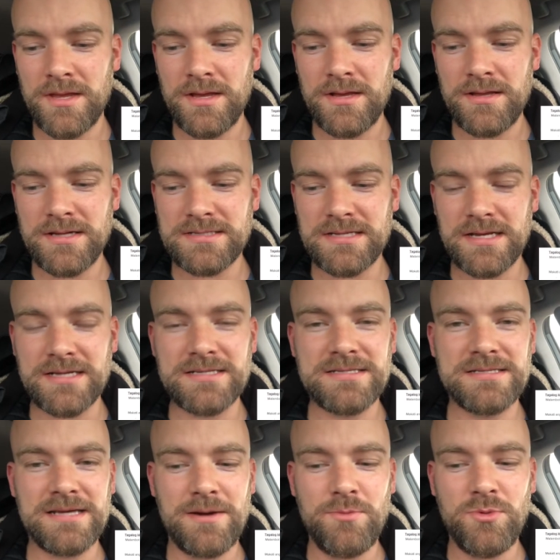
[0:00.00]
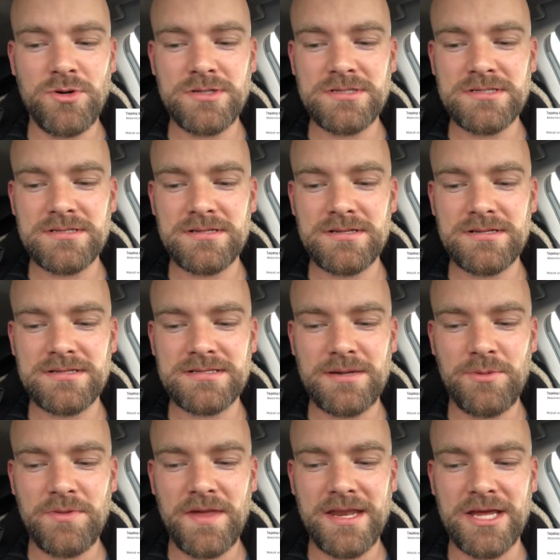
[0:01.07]
it's like someone
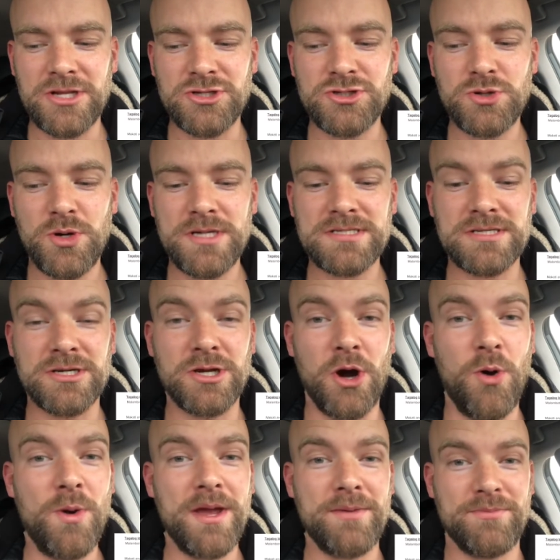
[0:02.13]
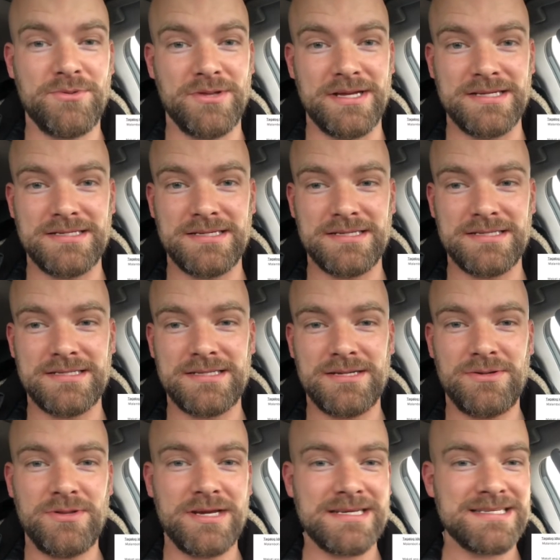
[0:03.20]
that enjoys going places. They
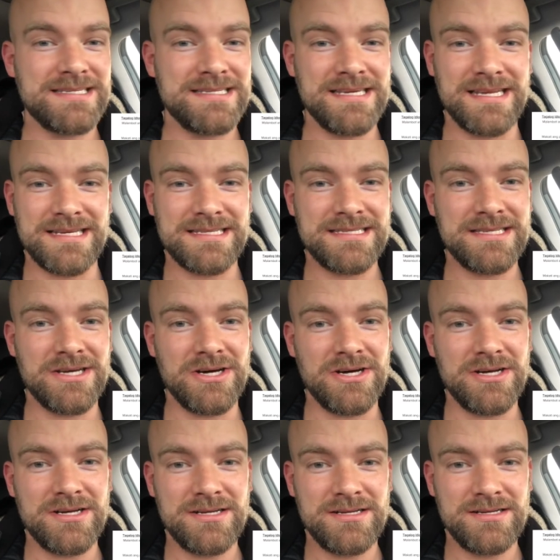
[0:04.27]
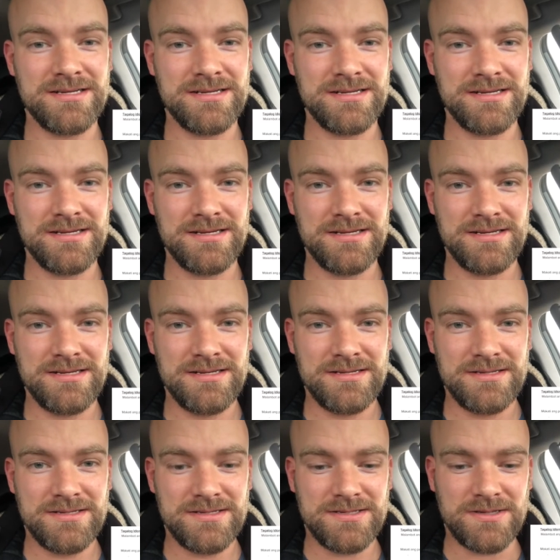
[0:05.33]
don't like sitting still.
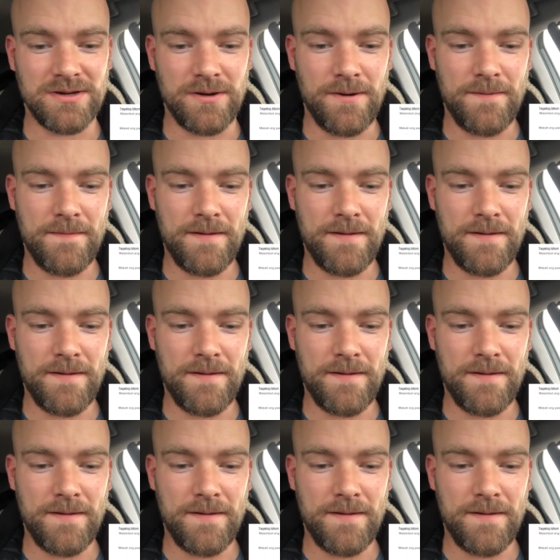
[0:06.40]
So,